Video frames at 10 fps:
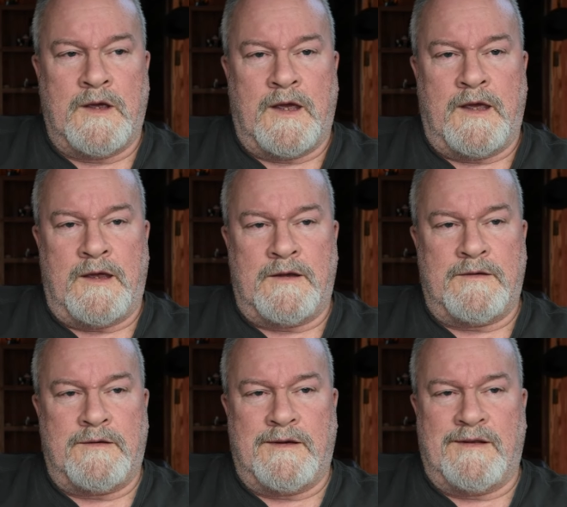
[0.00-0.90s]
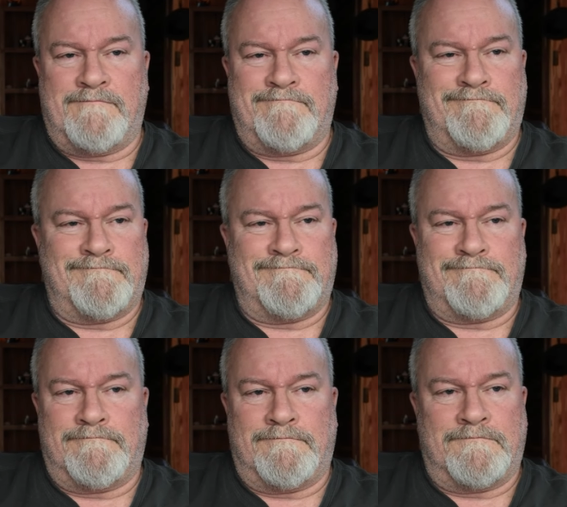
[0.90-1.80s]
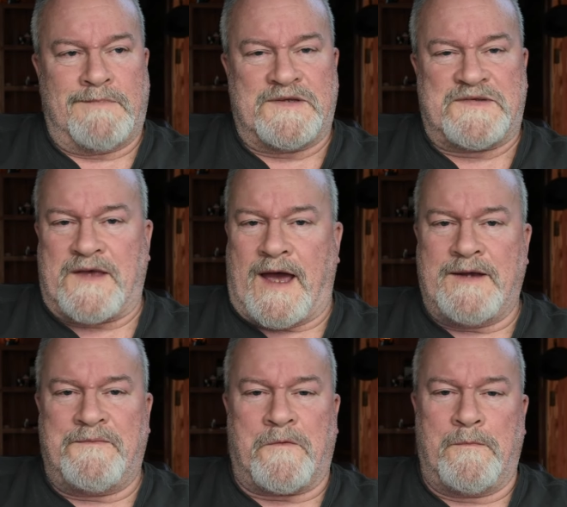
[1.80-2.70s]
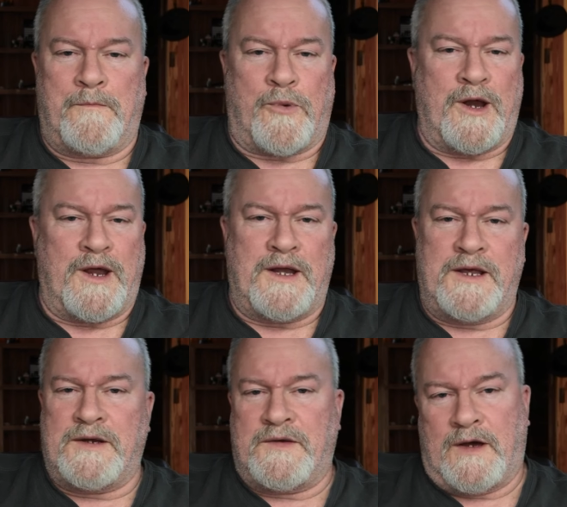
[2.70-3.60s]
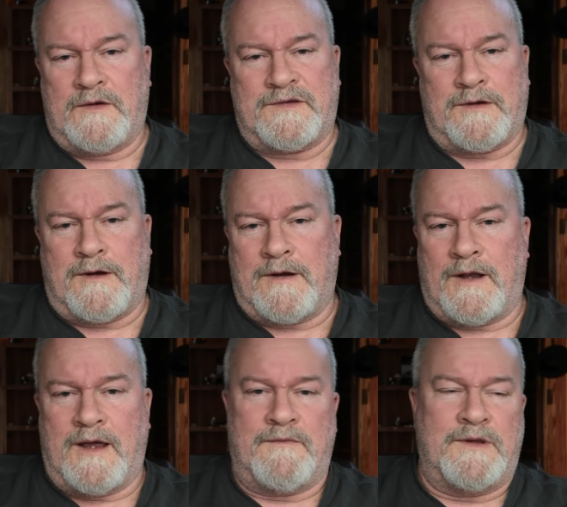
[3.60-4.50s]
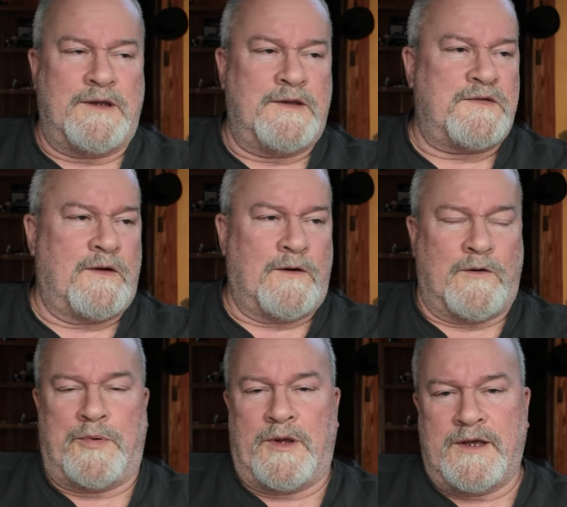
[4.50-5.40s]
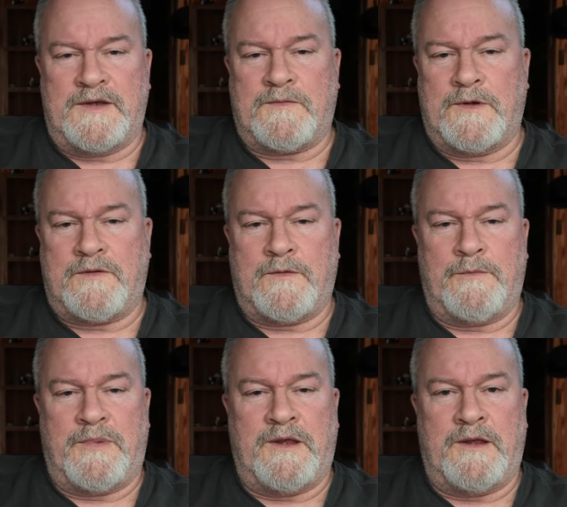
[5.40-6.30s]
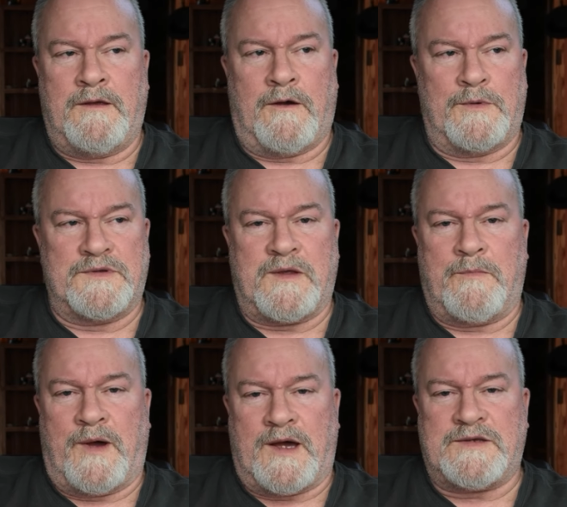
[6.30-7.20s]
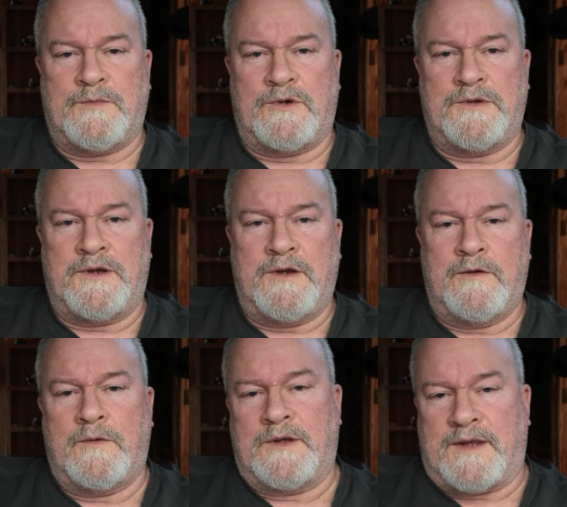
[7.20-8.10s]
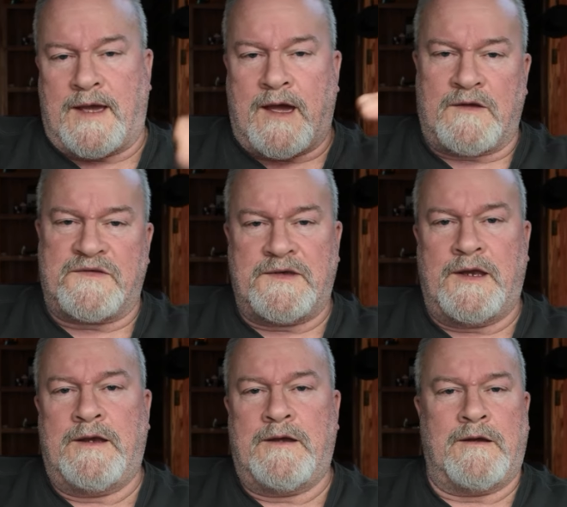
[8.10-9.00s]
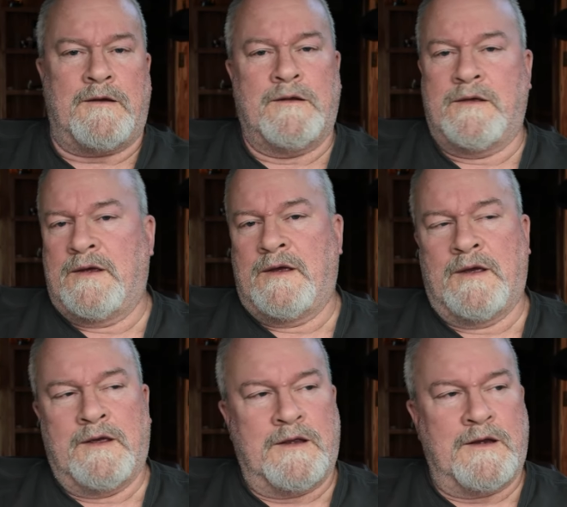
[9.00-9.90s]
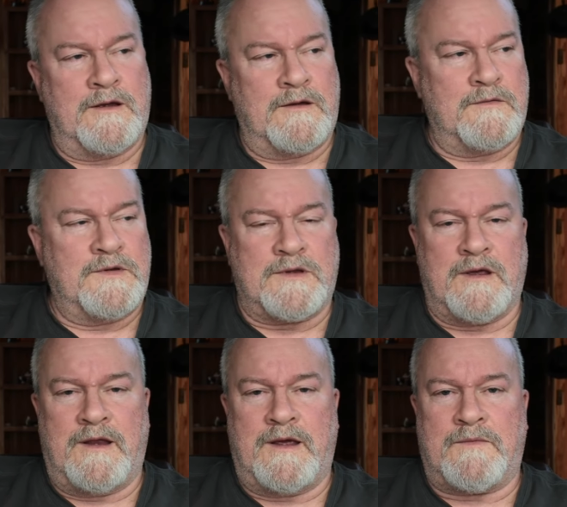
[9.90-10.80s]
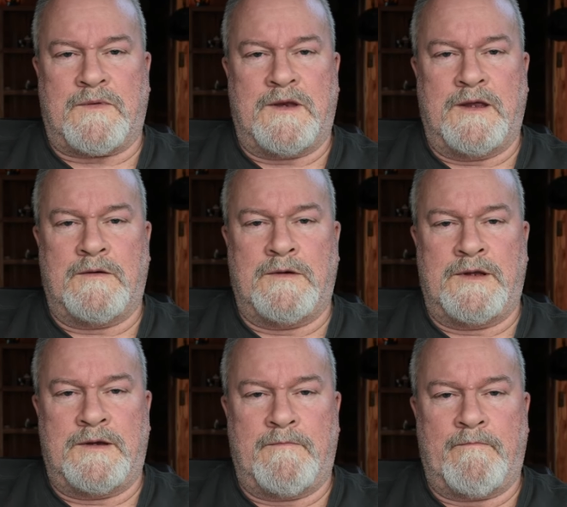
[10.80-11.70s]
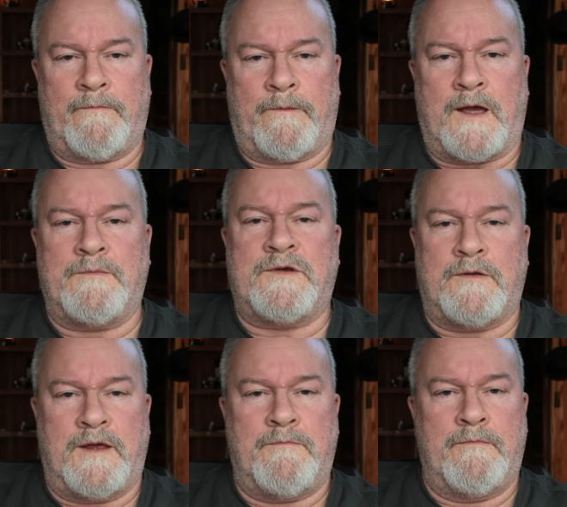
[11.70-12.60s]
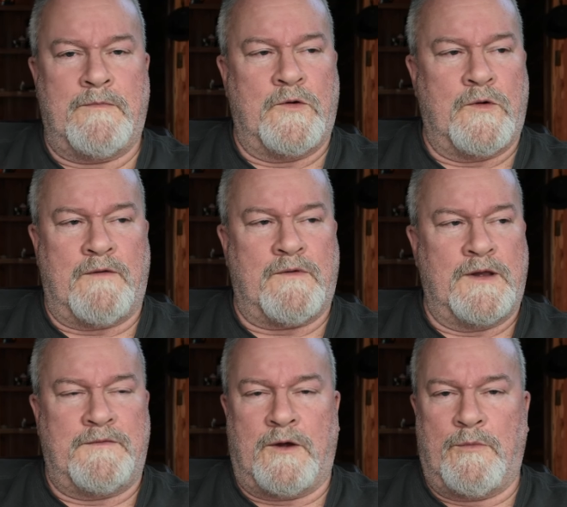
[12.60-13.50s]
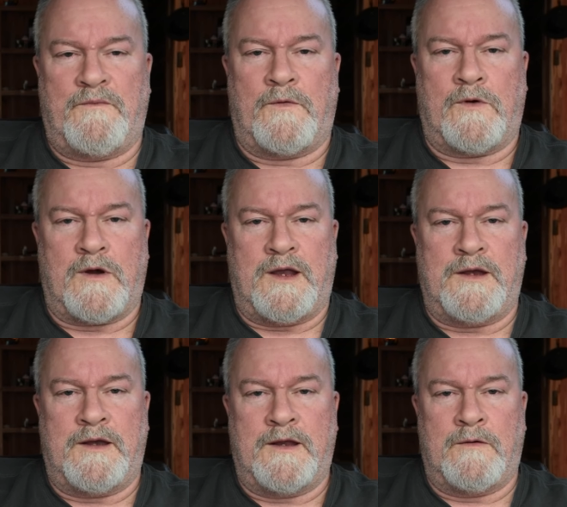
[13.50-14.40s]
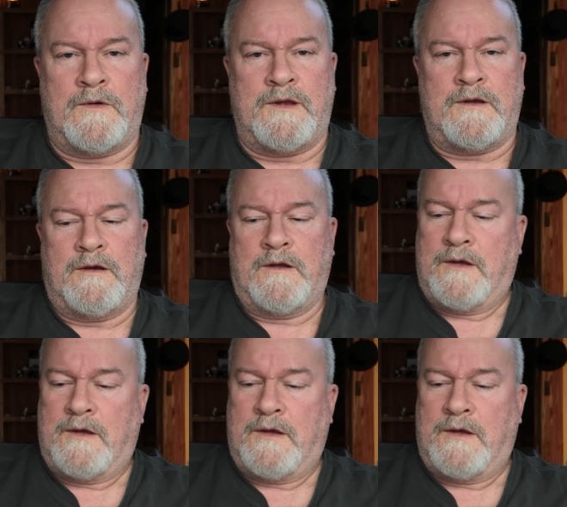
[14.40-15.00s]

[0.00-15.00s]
And aside from bringing in a dozer and leveling this whole place, which would be almost impossible to do with the house sitting here, you know, just going to have to deal with it. I'm sure they, whoever lived here before had to deal with it.